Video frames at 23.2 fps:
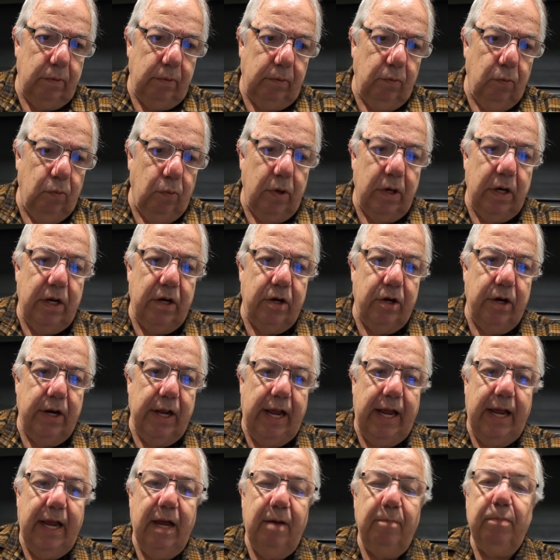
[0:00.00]

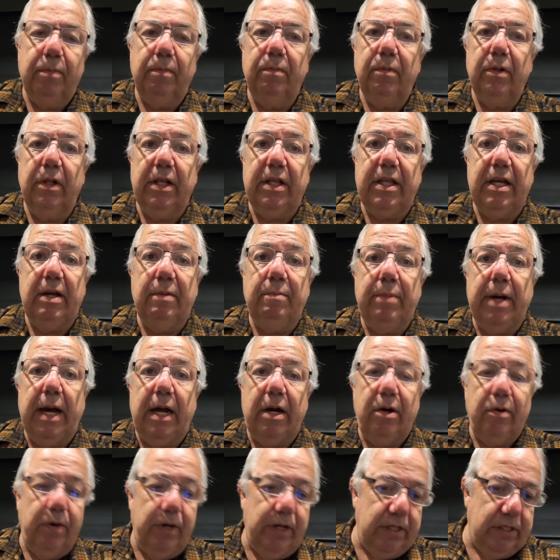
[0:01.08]
100 amp lithium
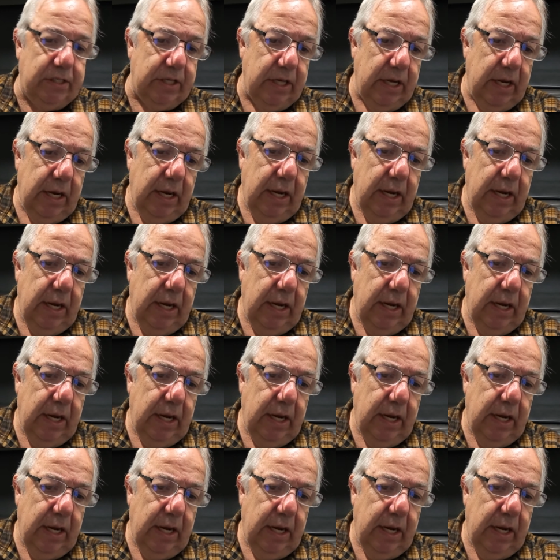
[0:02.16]
batteries